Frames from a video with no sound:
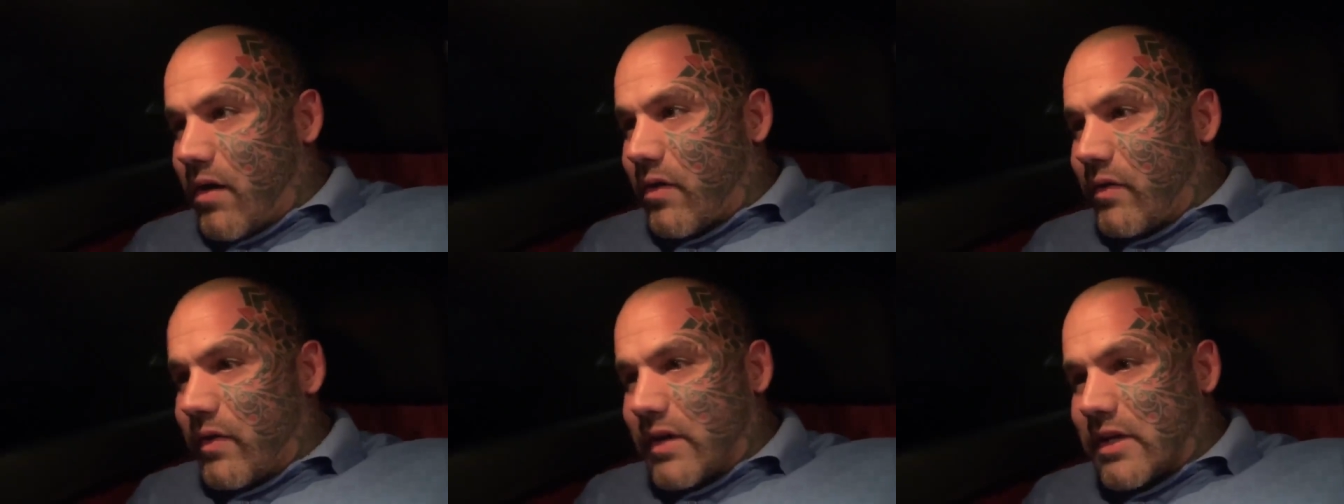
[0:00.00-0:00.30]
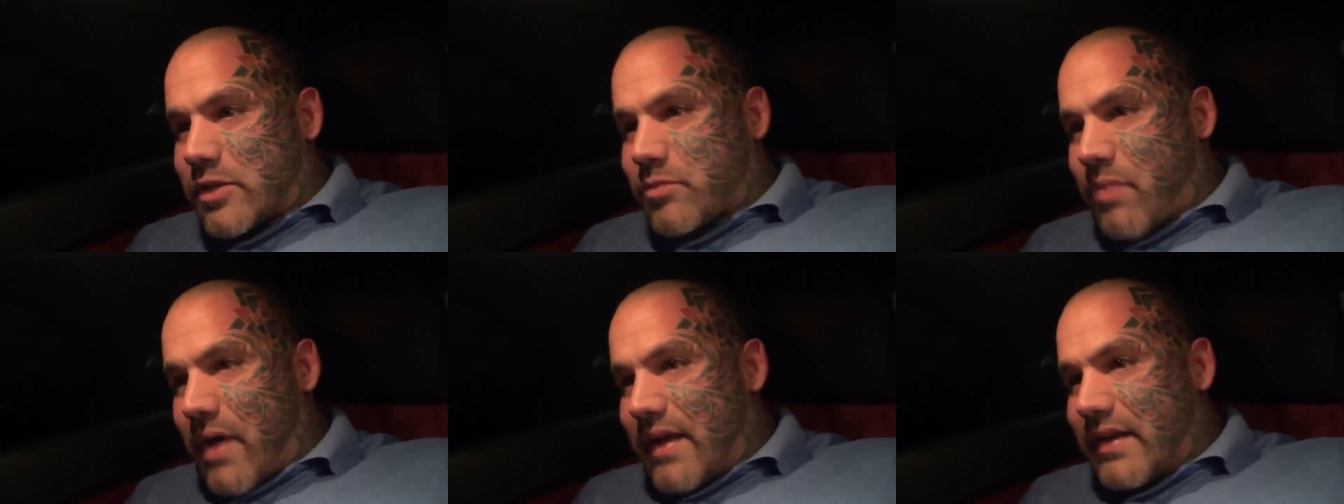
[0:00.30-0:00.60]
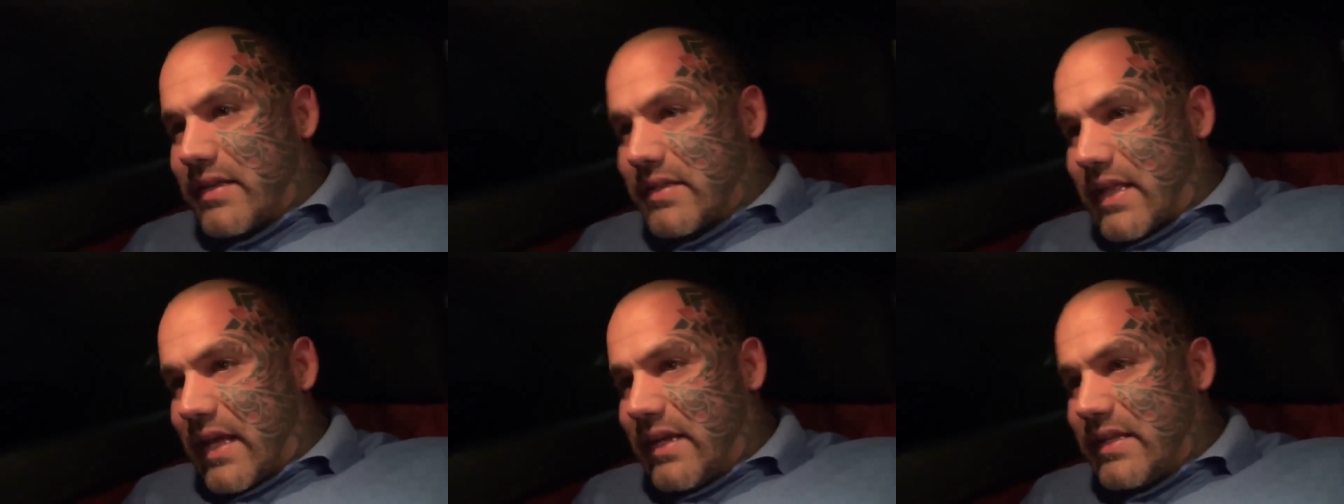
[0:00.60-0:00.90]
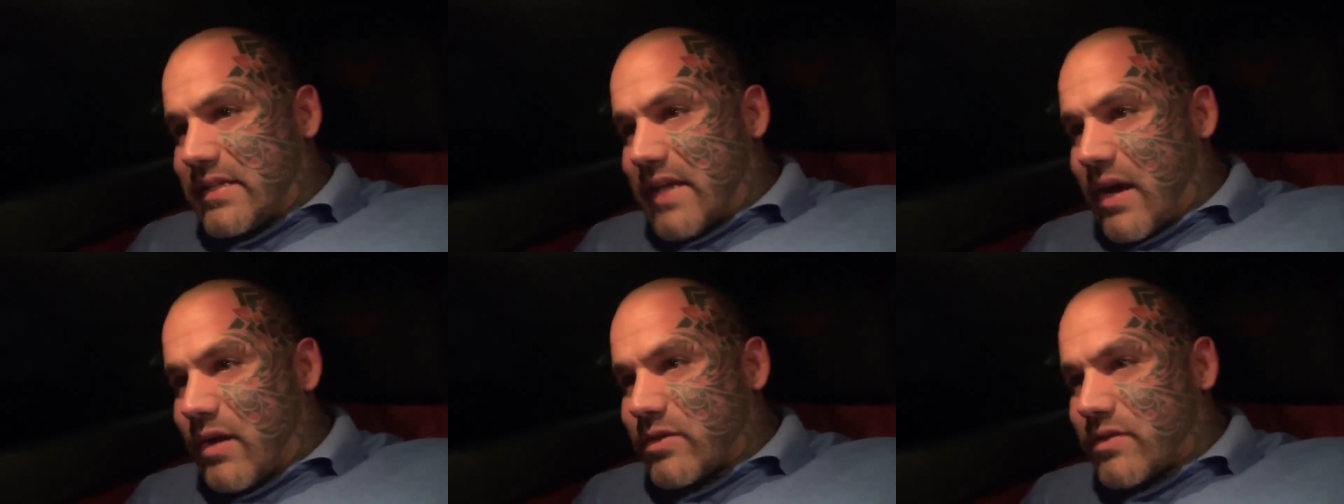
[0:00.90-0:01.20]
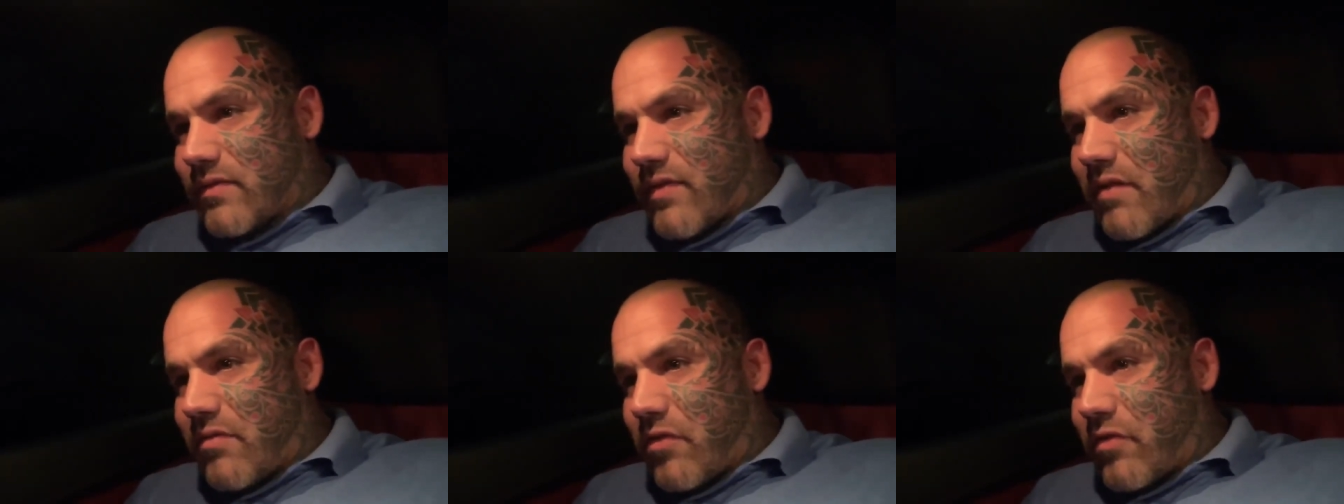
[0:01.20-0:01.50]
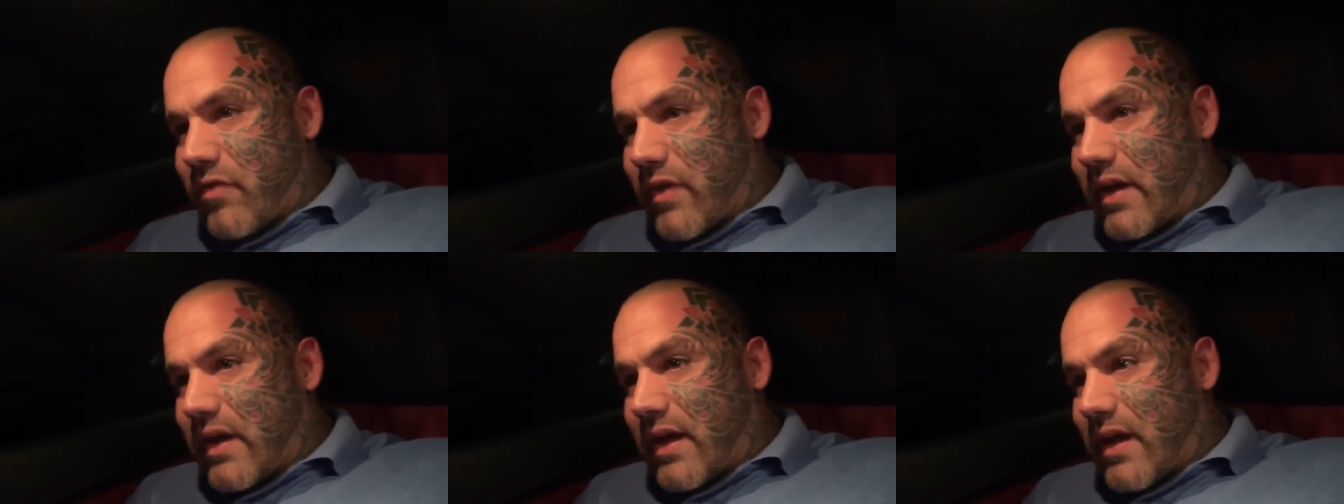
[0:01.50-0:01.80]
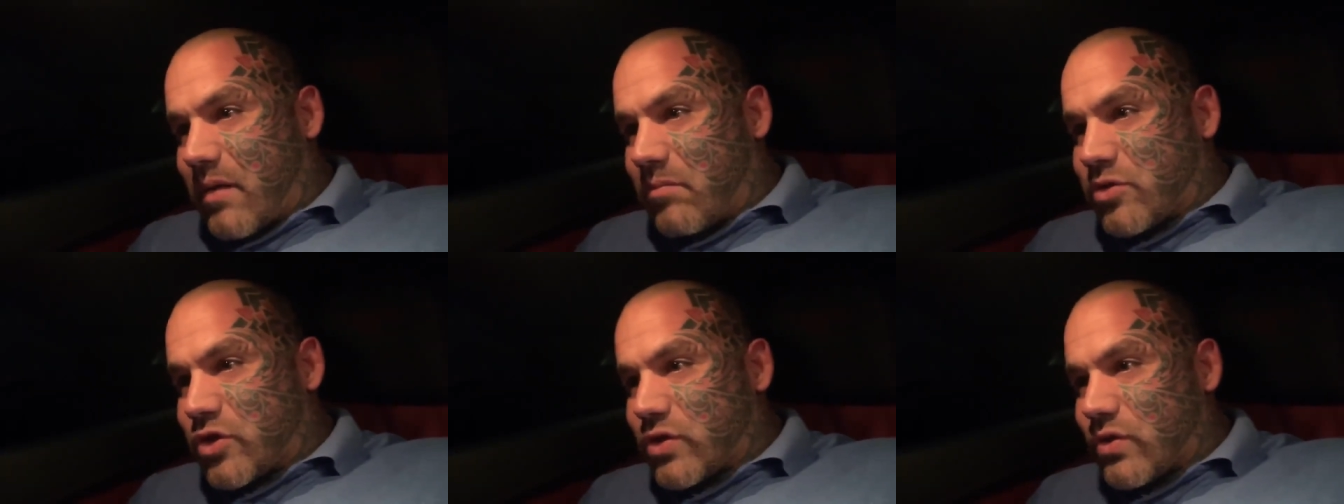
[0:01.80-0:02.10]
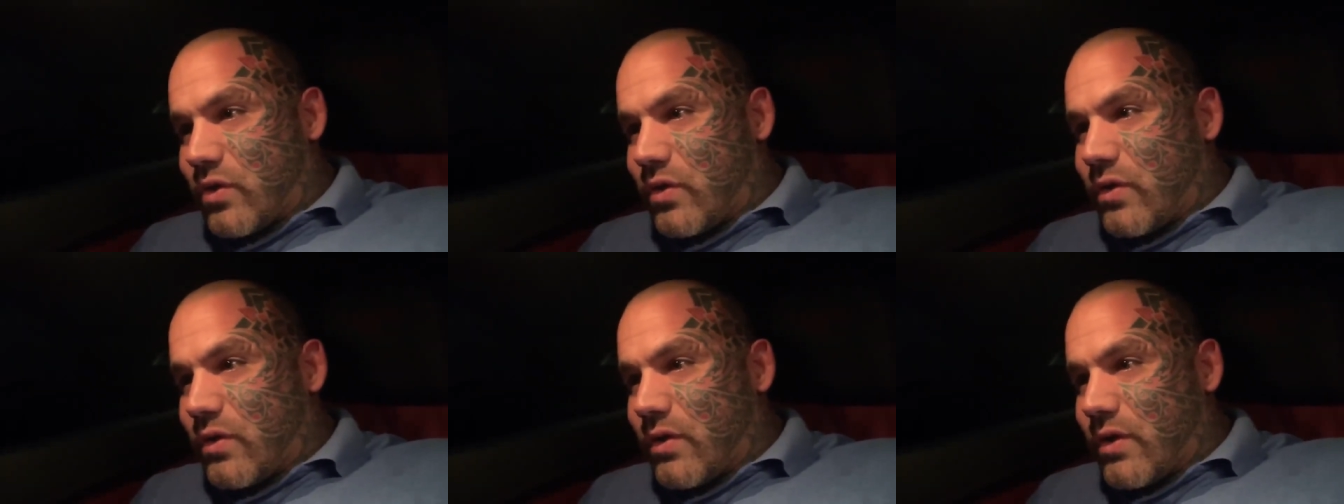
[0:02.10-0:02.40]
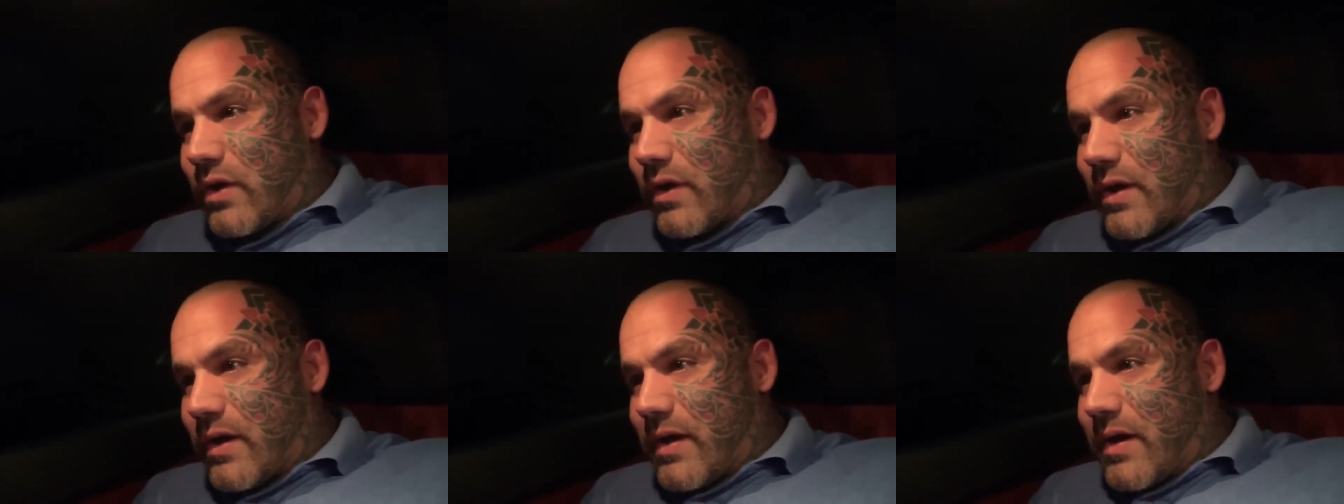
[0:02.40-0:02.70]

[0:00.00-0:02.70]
I'm gonna explain the details of everything, and I'm sure